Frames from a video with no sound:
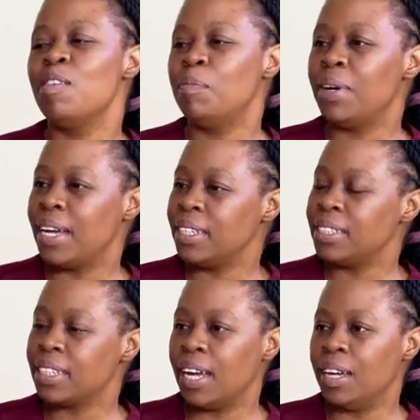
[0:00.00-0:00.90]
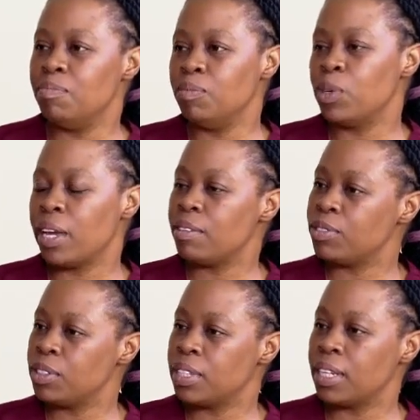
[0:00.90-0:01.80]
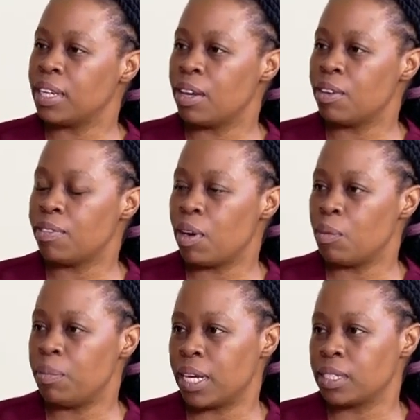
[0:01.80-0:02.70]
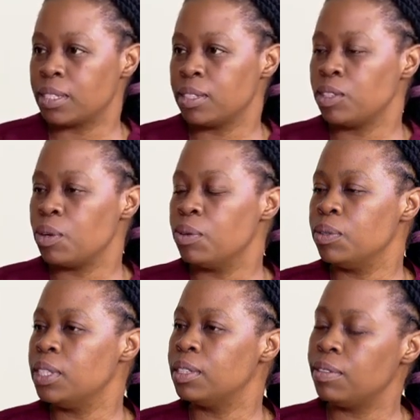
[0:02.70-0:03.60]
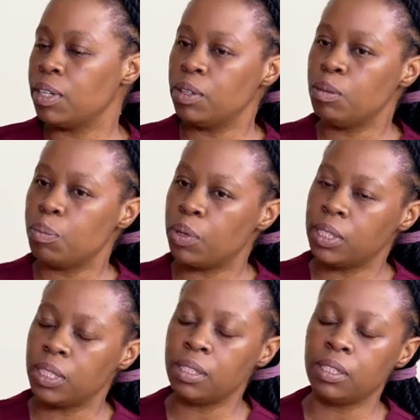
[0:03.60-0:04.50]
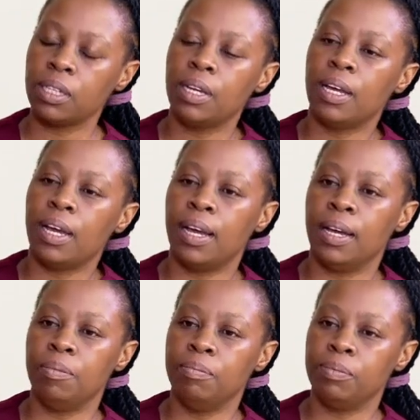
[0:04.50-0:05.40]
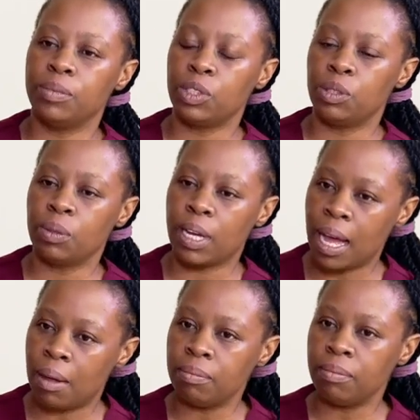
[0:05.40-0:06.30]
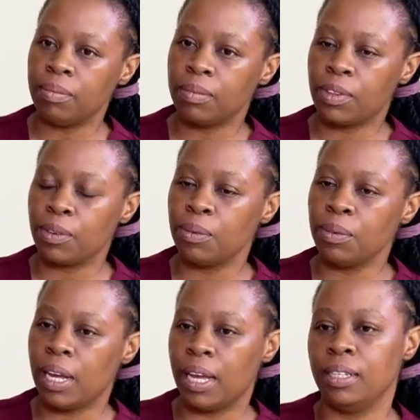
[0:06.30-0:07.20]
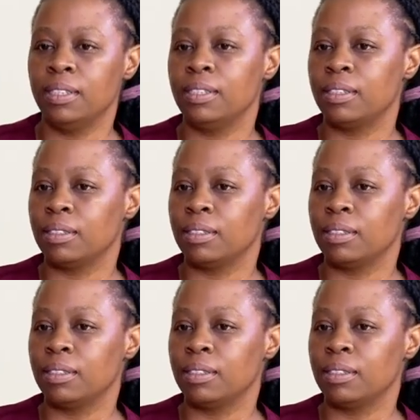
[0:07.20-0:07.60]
but we have to take care of our backs. Yeah. So it's very important to come through and